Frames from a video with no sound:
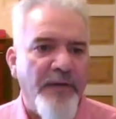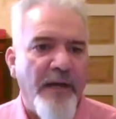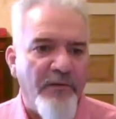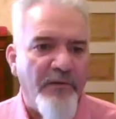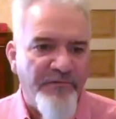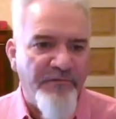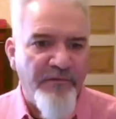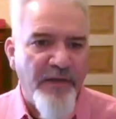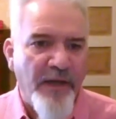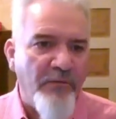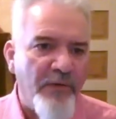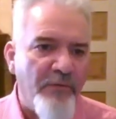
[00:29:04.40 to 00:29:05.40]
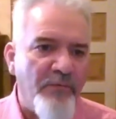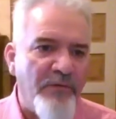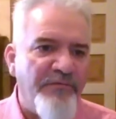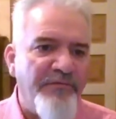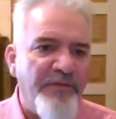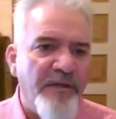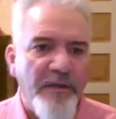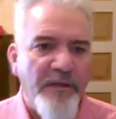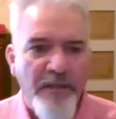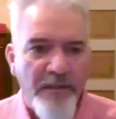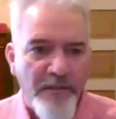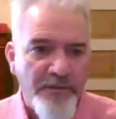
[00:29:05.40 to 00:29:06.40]
how it would fit
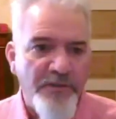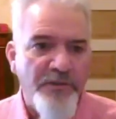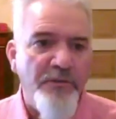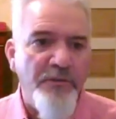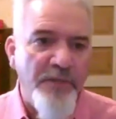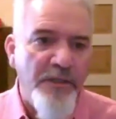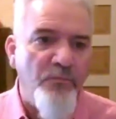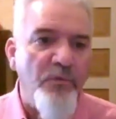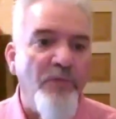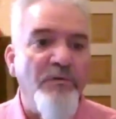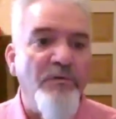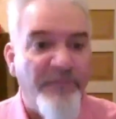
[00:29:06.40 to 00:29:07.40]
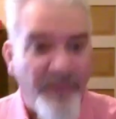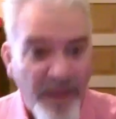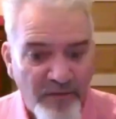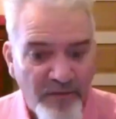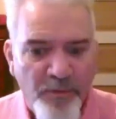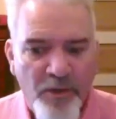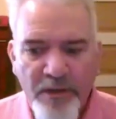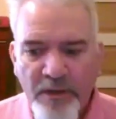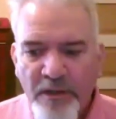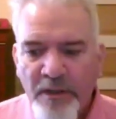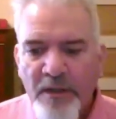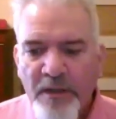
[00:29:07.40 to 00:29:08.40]
into the Wounded Faith book
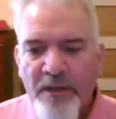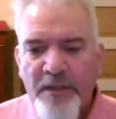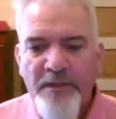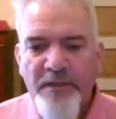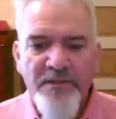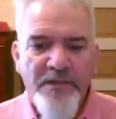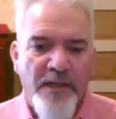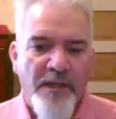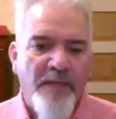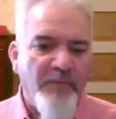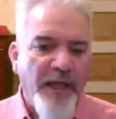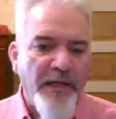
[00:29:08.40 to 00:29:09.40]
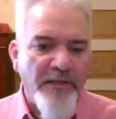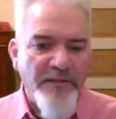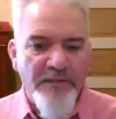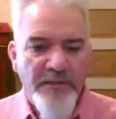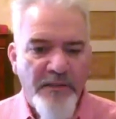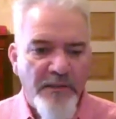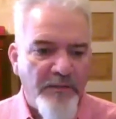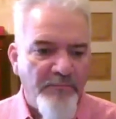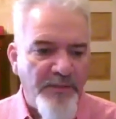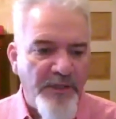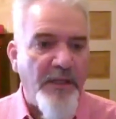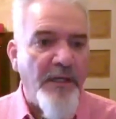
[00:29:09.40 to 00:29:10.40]
and I'm glad it's in the
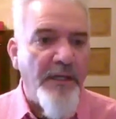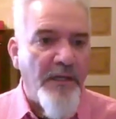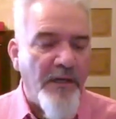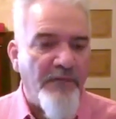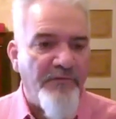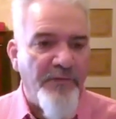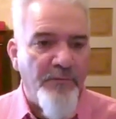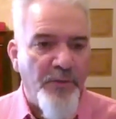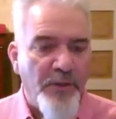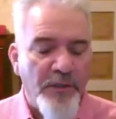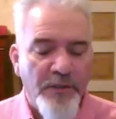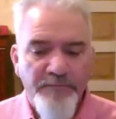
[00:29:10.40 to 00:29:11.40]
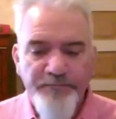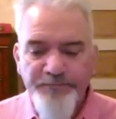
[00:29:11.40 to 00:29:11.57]
beginning of the book,